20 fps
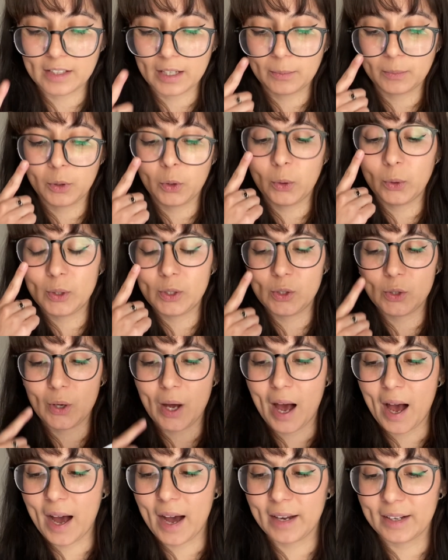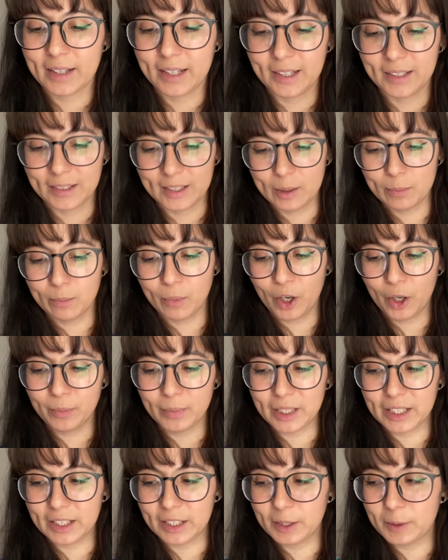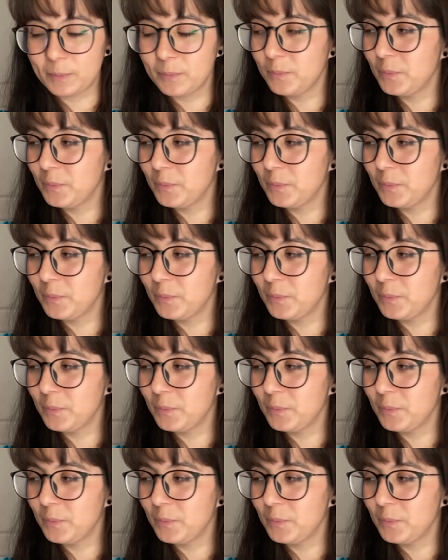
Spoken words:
I'm going to add a lip balm in,